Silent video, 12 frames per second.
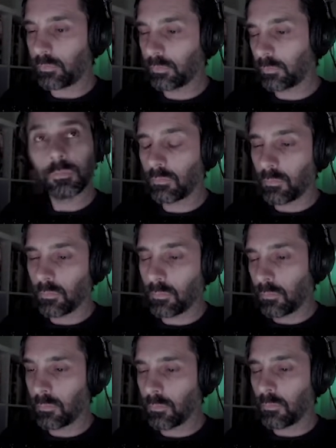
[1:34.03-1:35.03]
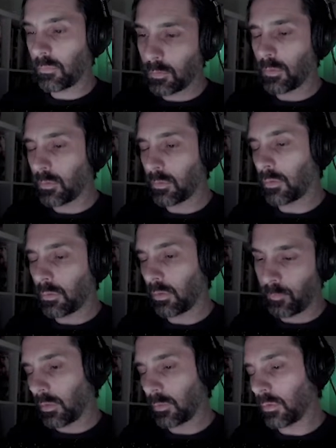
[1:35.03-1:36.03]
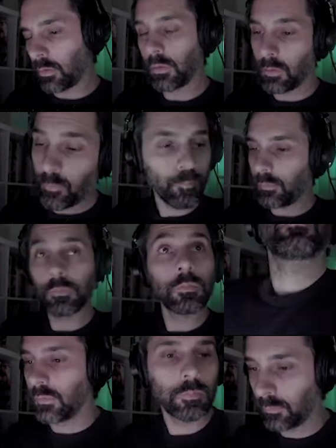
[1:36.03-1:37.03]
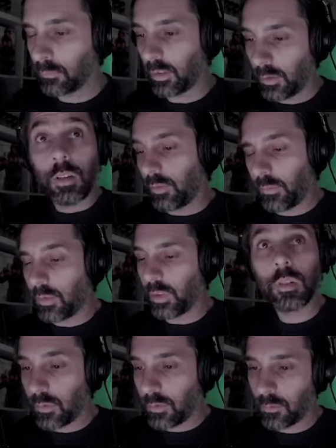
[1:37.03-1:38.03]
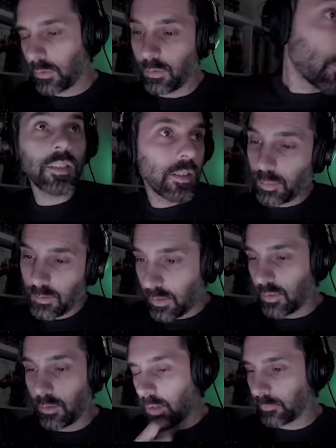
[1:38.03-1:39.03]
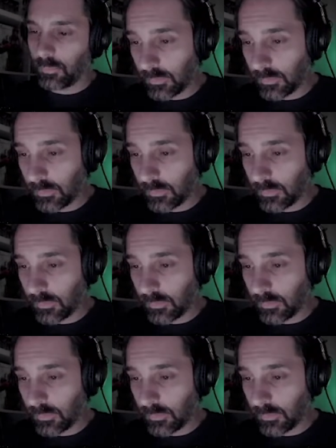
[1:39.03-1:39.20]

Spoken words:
This one actually did over 2 nights because I spent a bit more time sketching it.